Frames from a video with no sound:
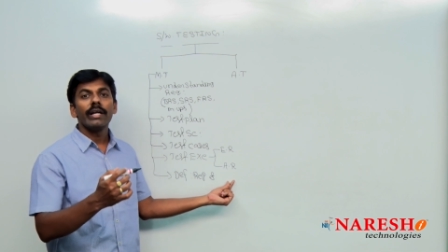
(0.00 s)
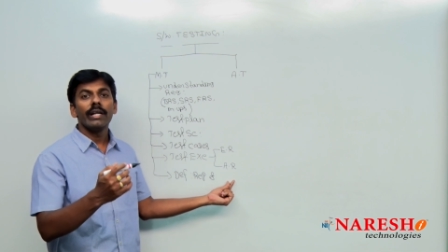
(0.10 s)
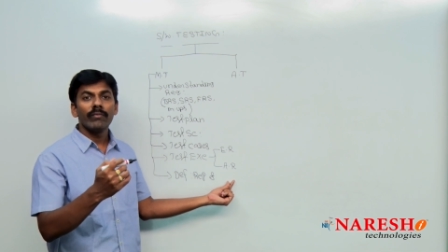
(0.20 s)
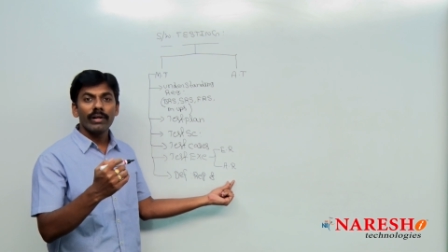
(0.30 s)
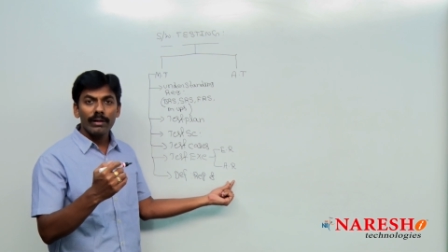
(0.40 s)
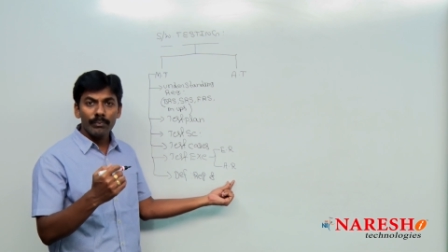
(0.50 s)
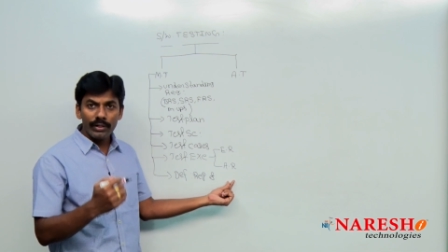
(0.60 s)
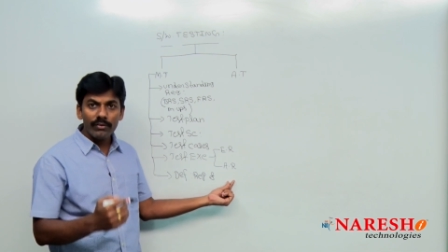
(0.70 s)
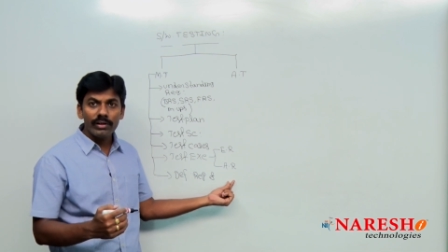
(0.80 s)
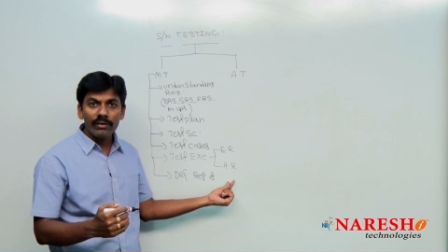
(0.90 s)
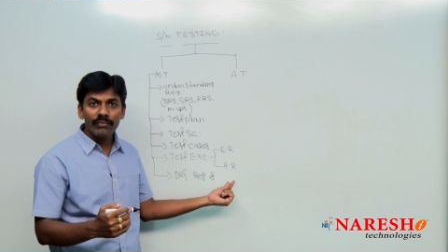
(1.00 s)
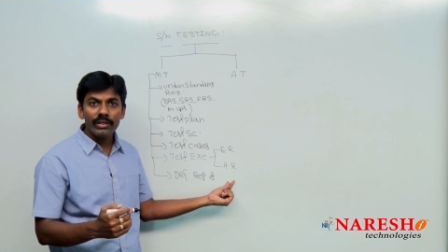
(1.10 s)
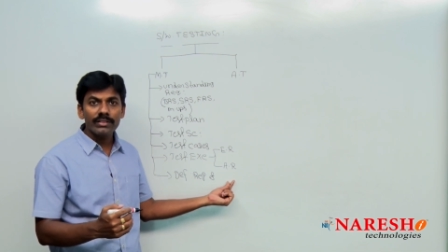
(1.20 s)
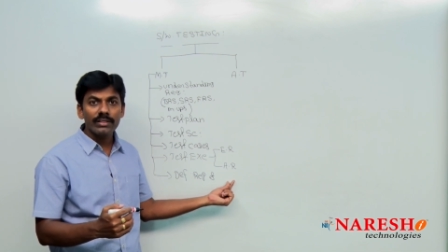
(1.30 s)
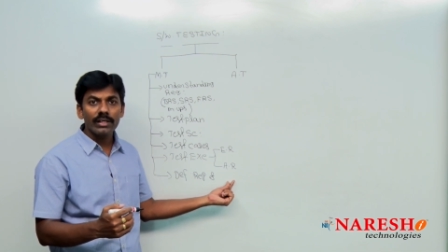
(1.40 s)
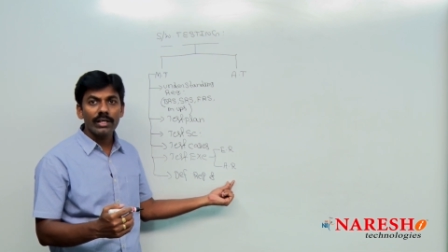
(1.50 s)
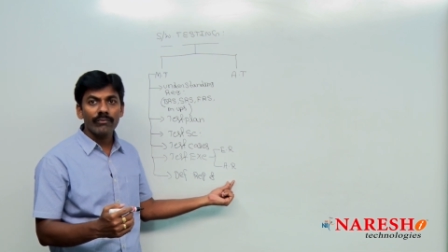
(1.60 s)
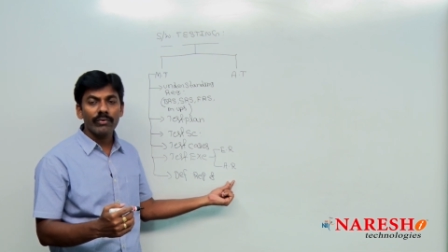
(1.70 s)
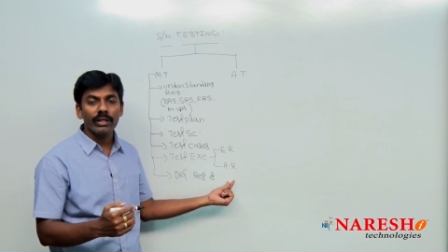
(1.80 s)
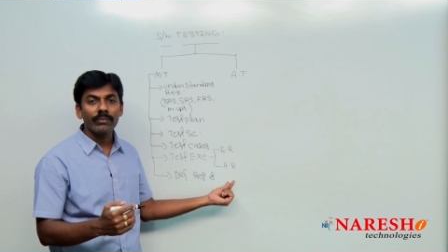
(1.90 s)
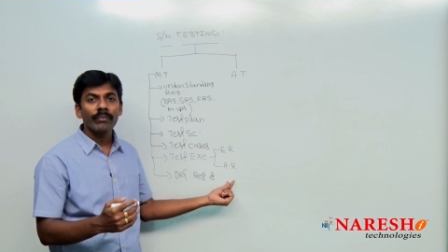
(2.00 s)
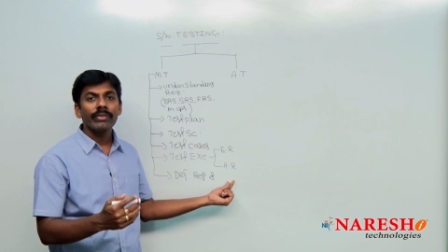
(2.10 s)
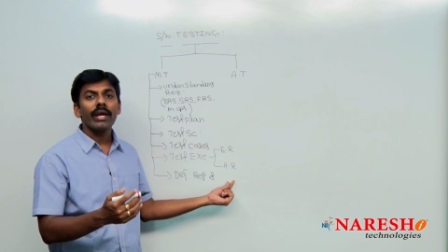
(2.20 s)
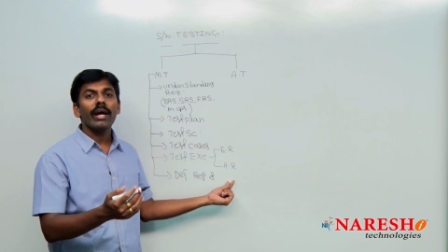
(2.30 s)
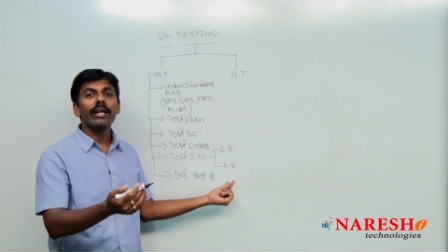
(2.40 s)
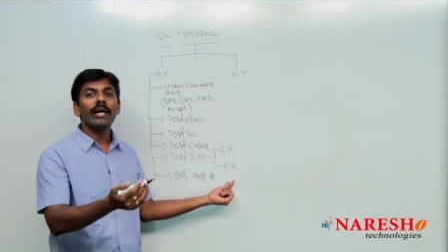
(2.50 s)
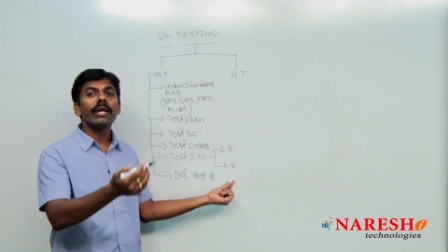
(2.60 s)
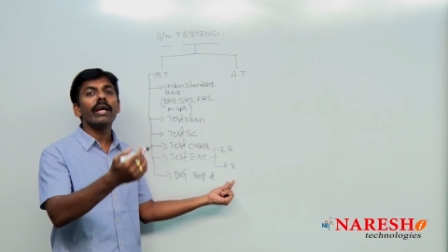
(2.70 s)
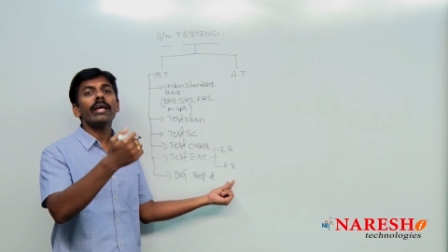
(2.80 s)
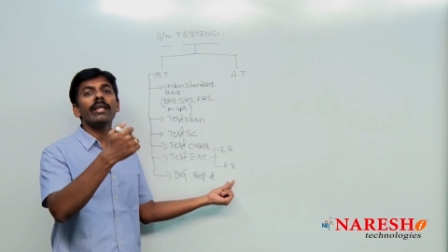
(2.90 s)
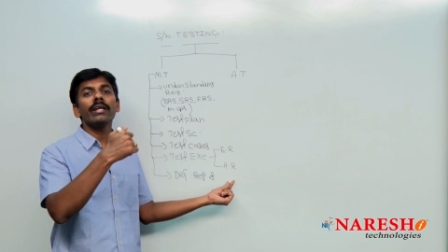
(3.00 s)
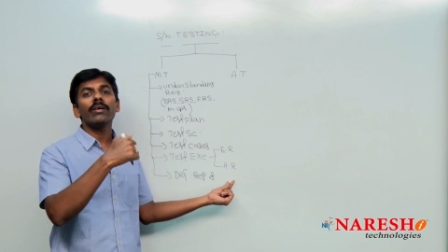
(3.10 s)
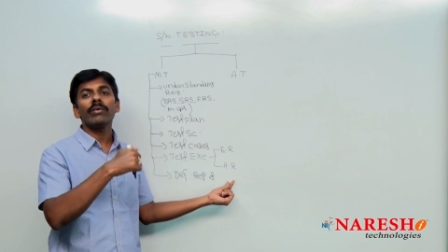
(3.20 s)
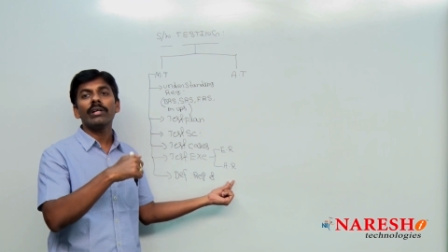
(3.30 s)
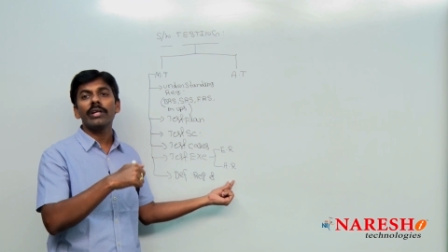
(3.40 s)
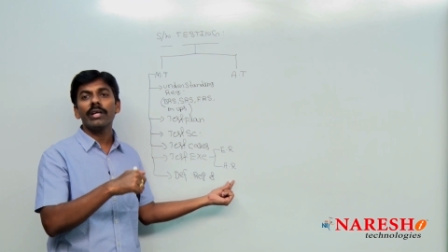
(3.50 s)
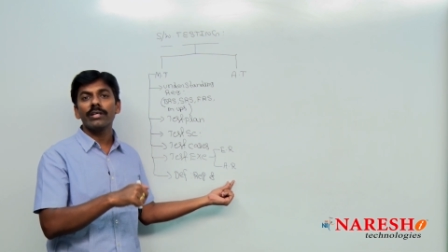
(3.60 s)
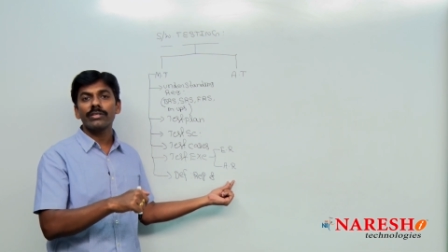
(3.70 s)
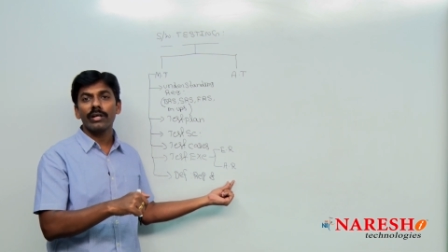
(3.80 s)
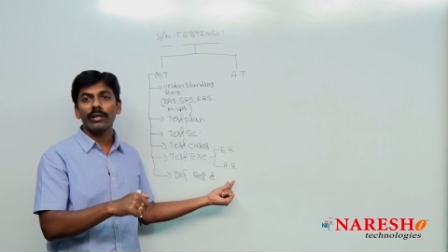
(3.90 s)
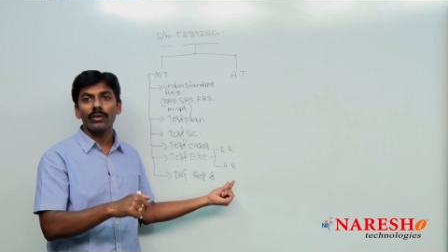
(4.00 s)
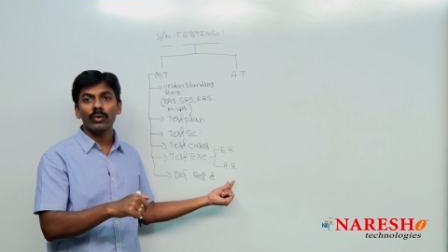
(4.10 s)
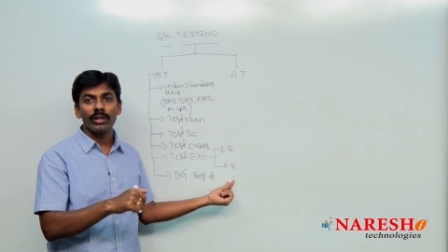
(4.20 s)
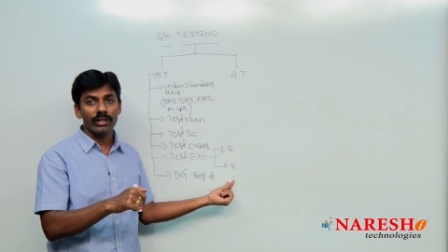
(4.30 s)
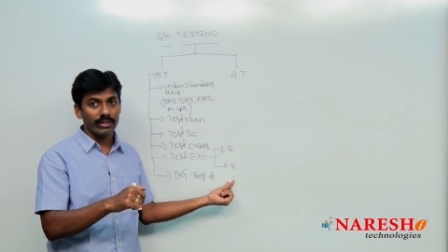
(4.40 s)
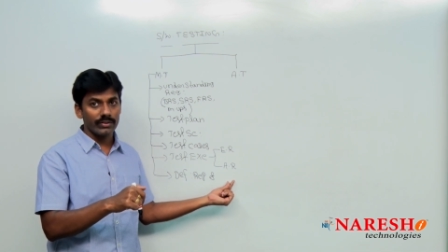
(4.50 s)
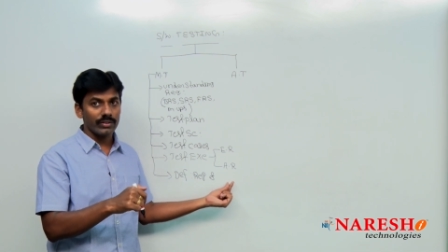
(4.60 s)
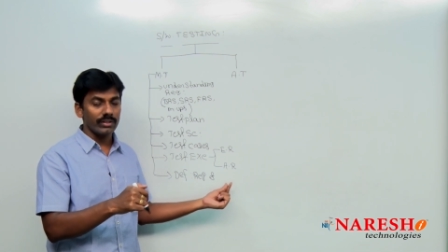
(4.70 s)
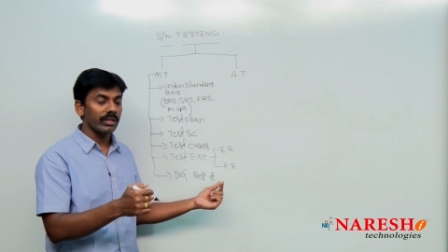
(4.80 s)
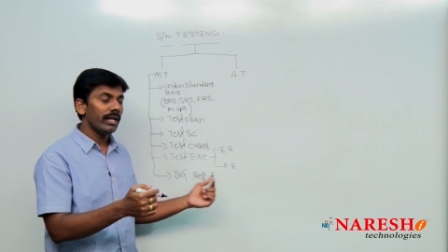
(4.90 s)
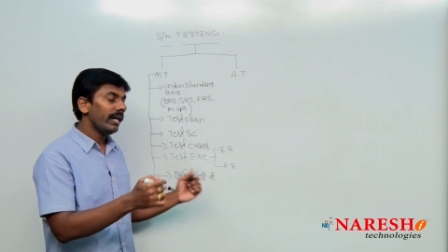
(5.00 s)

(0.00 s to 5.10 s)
Developer will fix the defect and again it will reassign to the tester.